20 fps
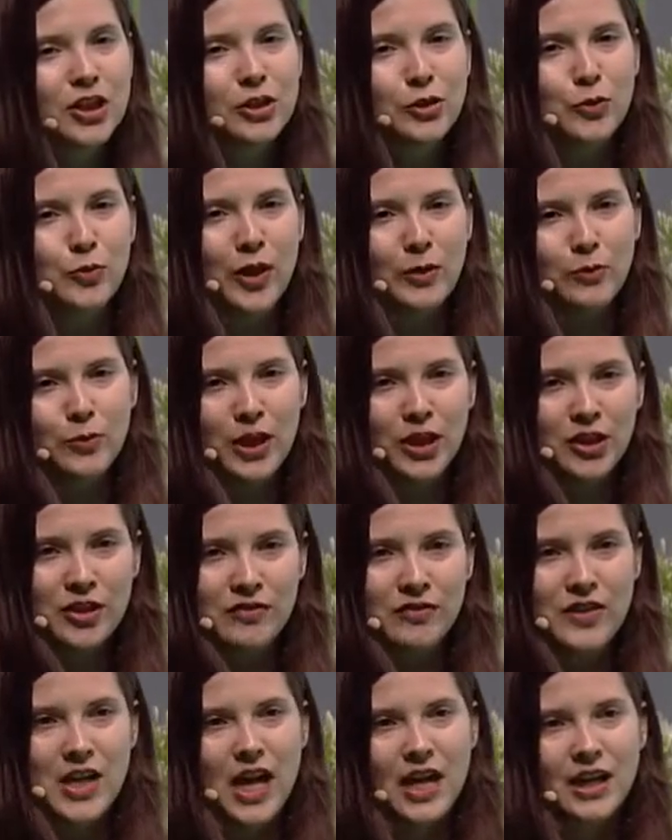to what we could
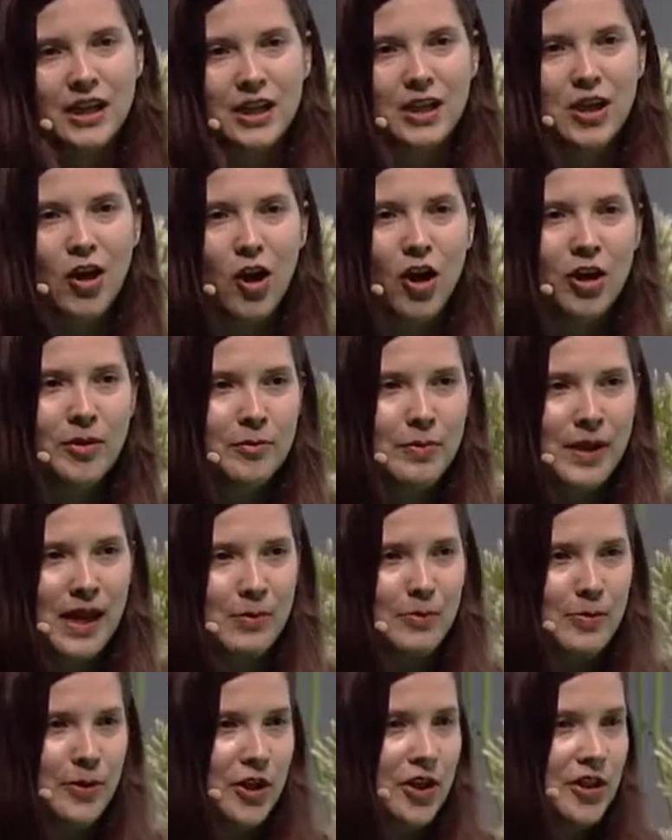have done on
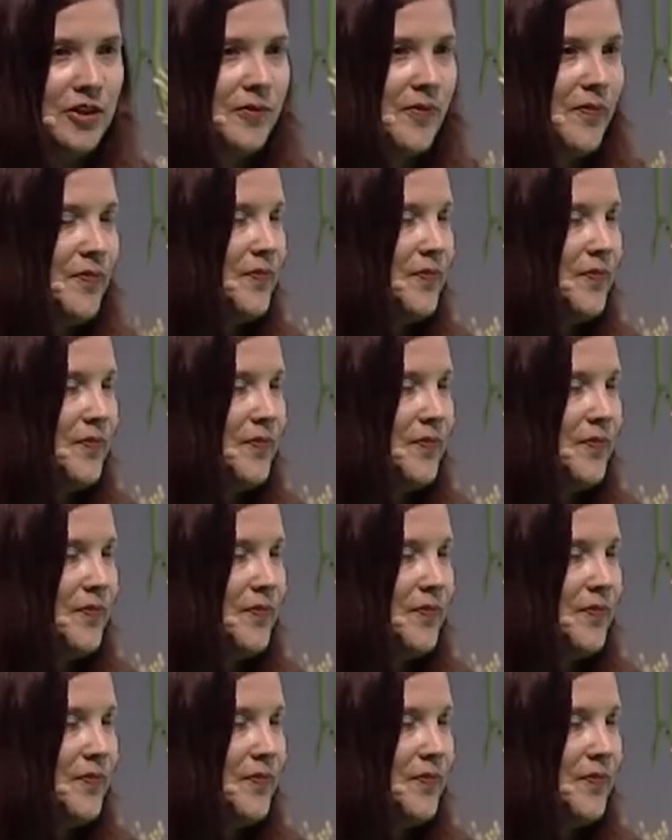paper.